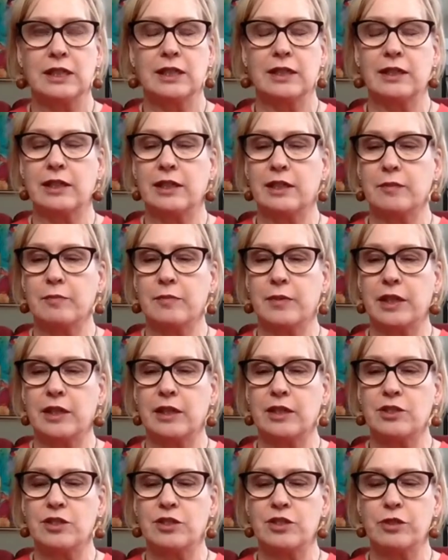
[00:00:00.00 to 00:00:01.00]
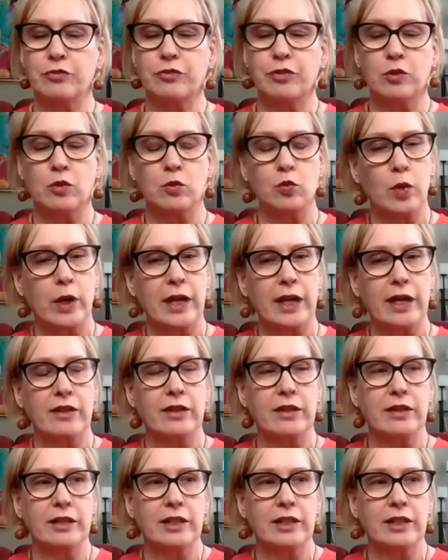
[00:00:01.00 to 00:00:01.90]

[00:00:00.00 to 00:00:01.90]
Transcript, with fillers: um, in a different way than,